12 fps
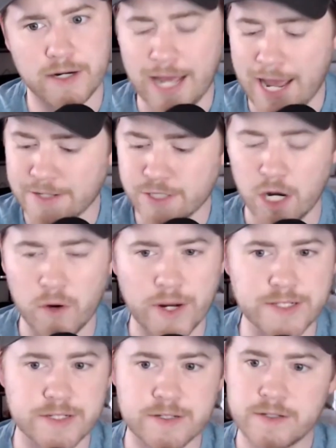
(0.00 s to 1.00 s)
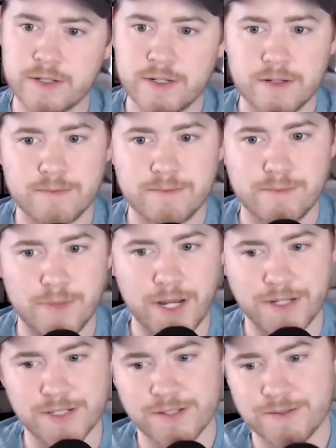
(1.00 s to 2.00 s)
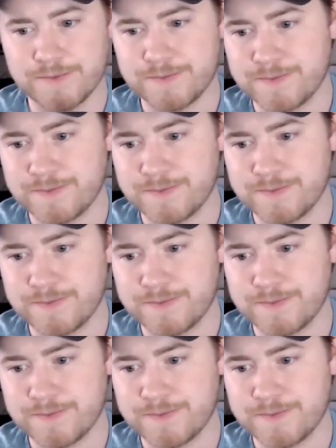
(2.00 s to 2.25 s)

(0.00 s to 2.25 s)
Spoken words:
And as always, peace.